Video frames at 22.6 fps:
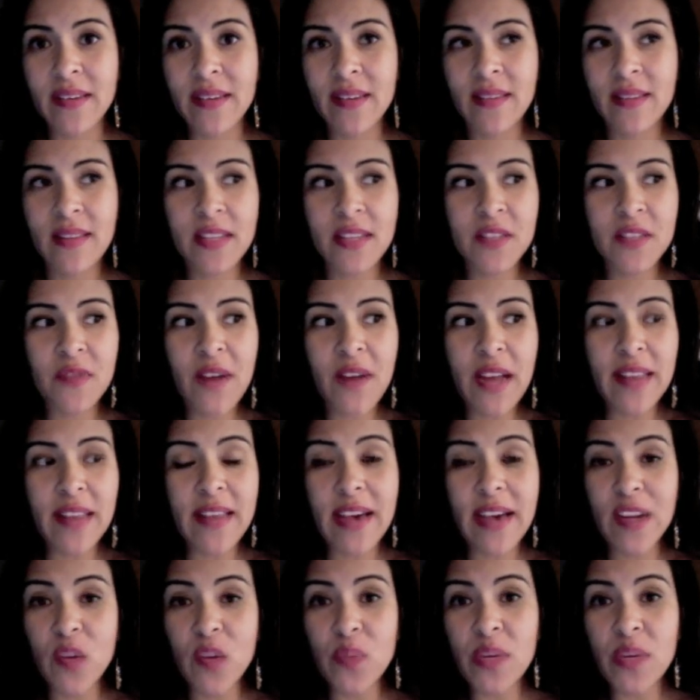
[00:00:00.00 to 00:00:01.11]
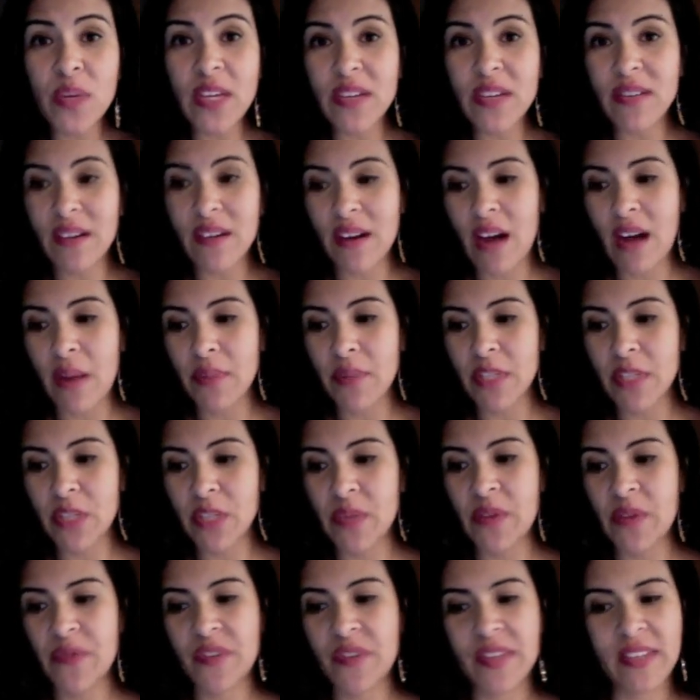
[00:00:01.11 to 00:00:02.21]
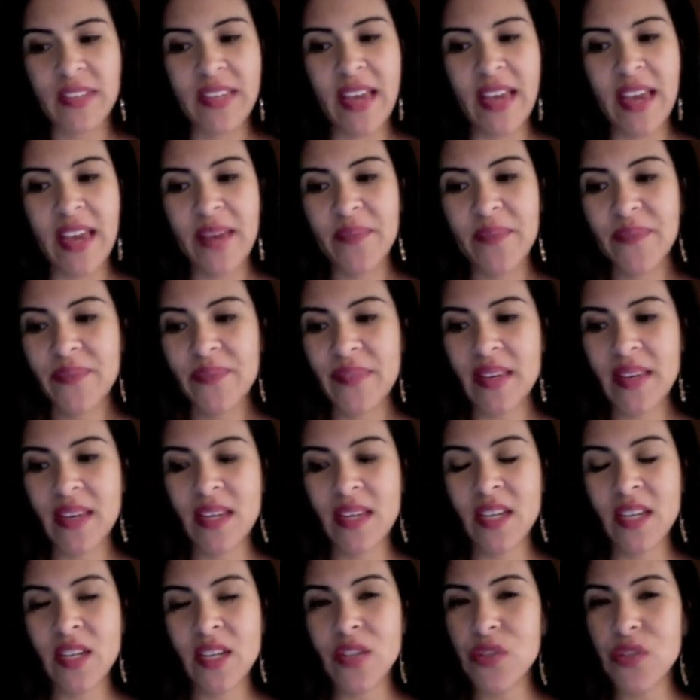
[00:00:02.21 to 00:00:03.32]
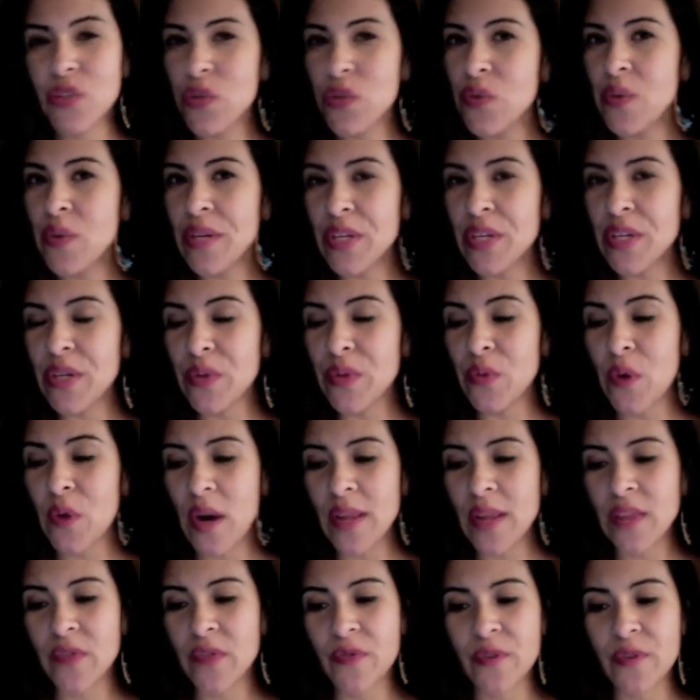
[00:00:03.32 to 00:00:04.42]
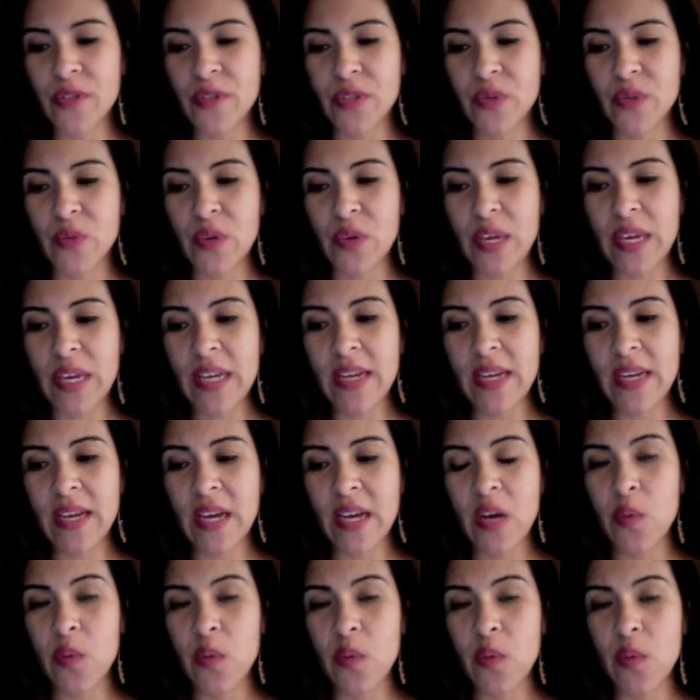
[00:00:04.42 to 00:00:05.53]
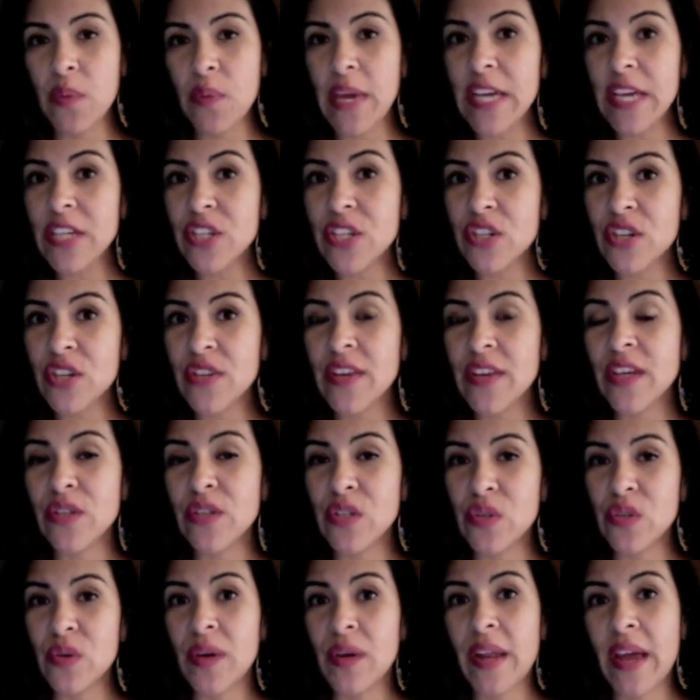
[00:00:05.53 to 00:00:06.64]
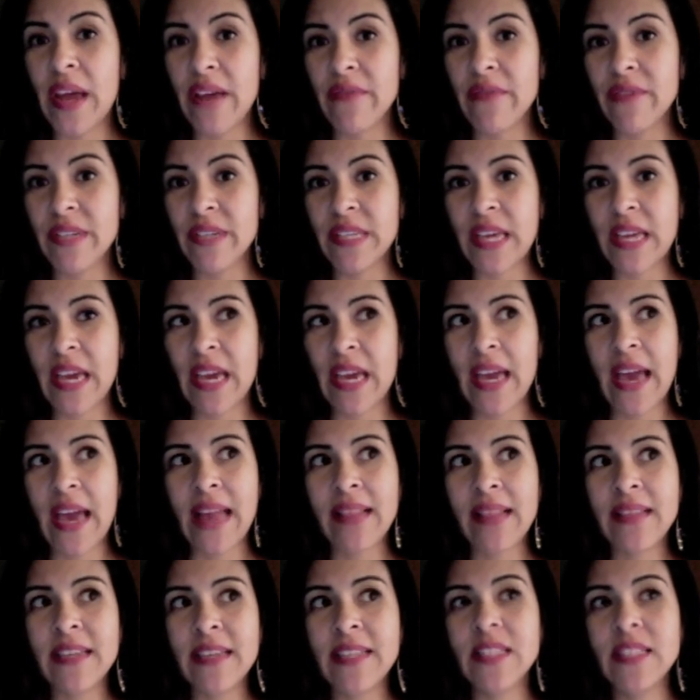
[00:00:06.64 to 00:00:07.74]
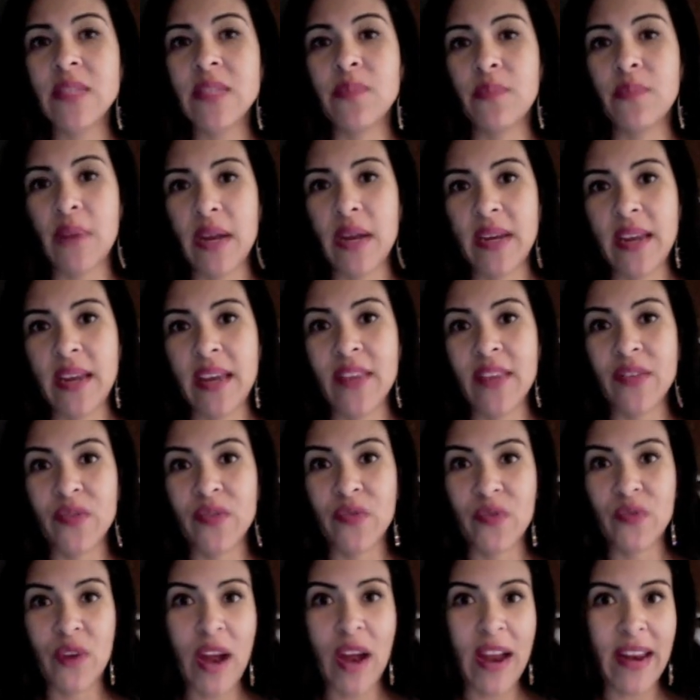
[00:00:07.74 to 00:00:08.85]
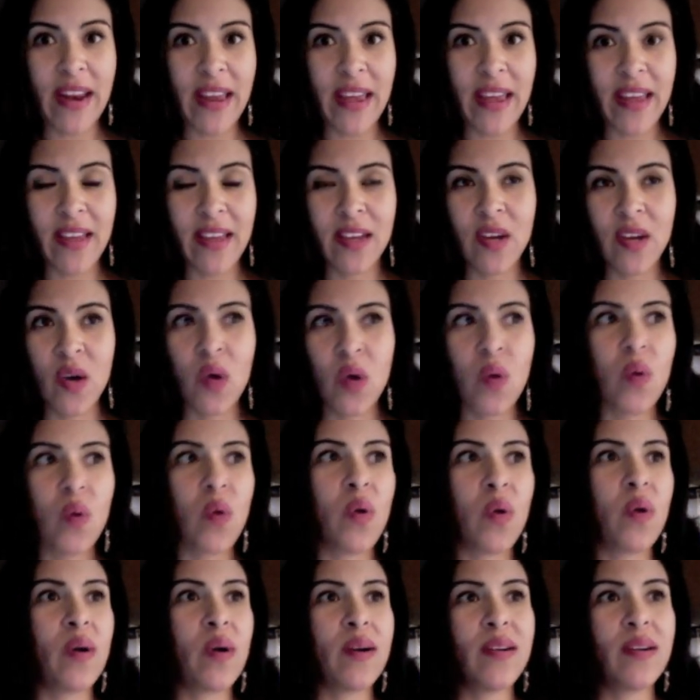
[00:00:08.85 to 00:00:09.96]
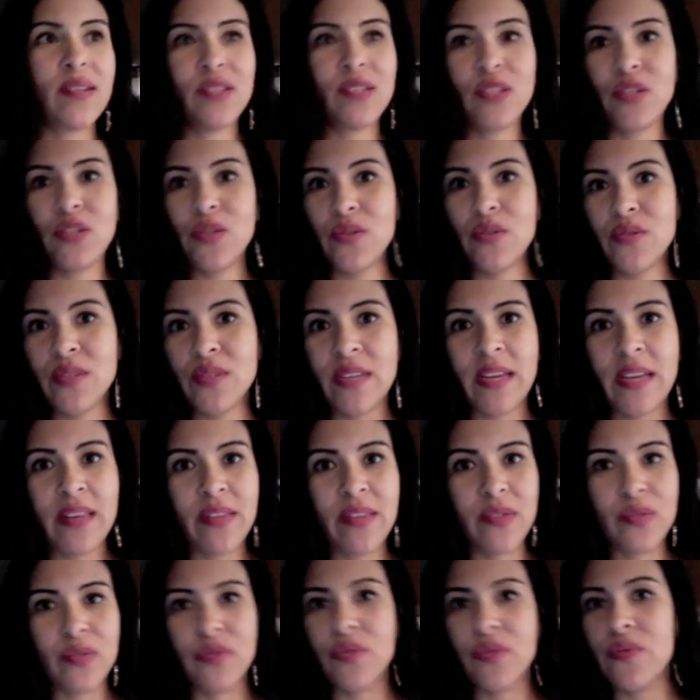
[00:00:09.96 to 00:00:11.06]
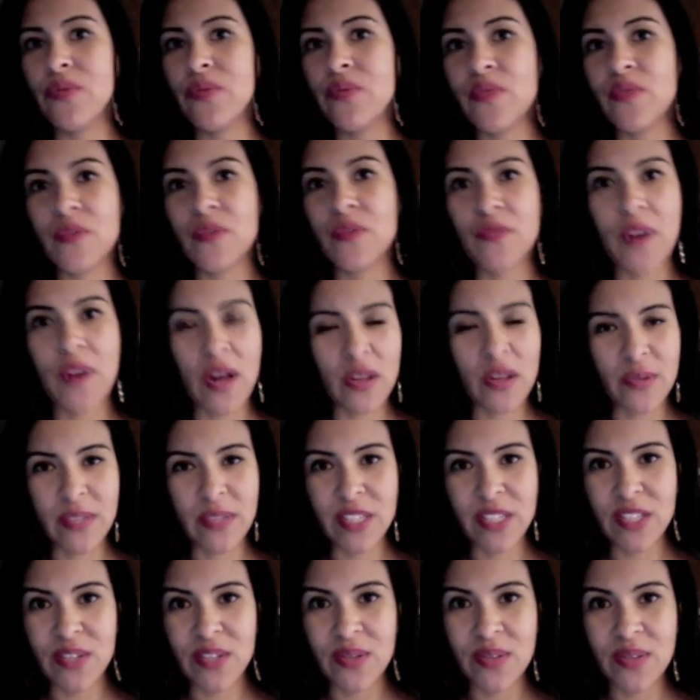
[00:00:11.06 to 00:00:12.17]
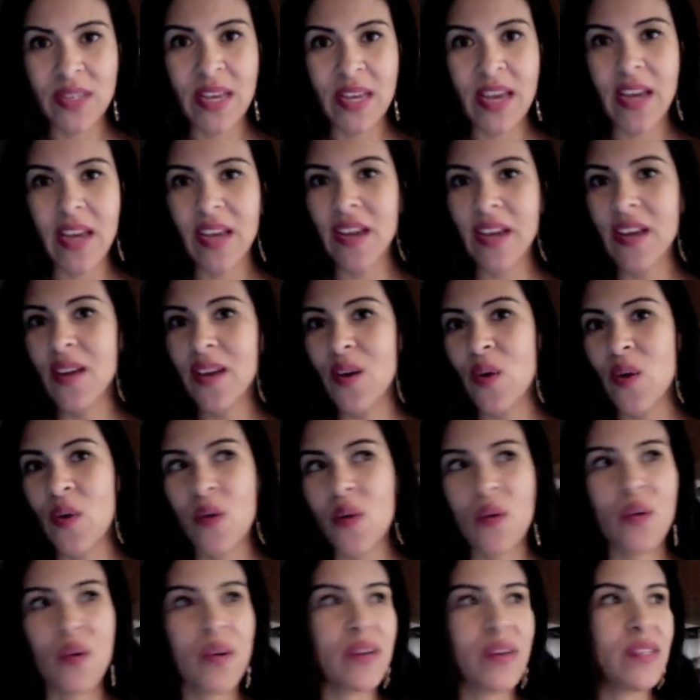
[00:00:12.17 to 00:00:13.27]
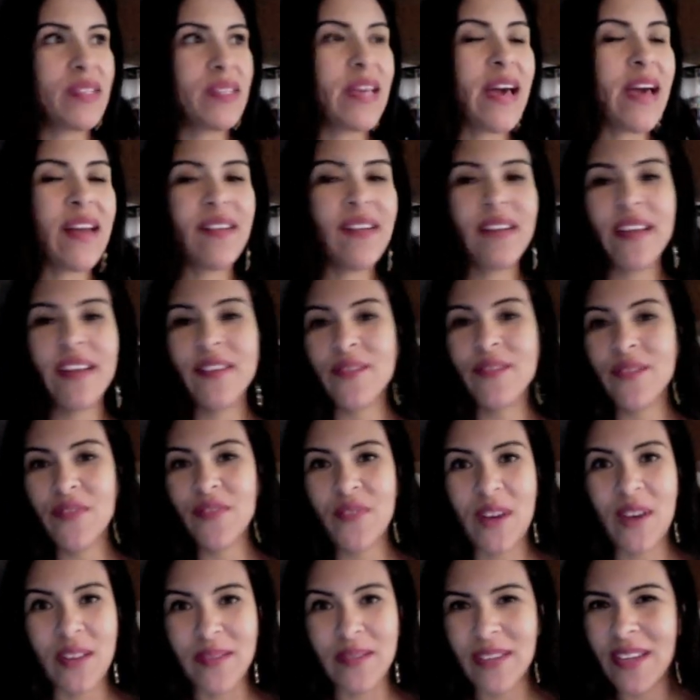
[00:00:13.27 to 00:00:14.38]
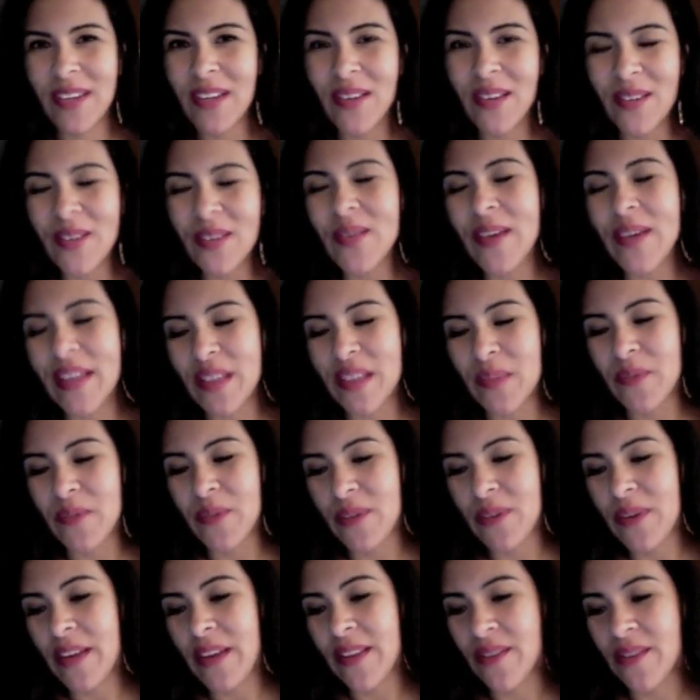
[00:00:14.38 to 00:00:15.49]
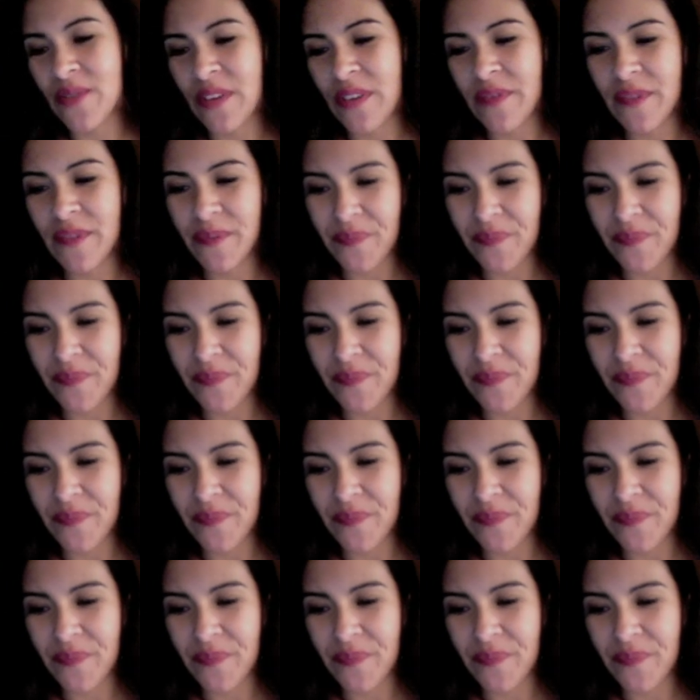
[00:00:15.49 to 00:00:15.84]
That's fine. That'll be your accomplishment for the day. Do what you want the first week, but make sure that you do it every day, at least Monday through Friday, or Tuesday through the following Tuesday, or Saturday through the following. You get the drift.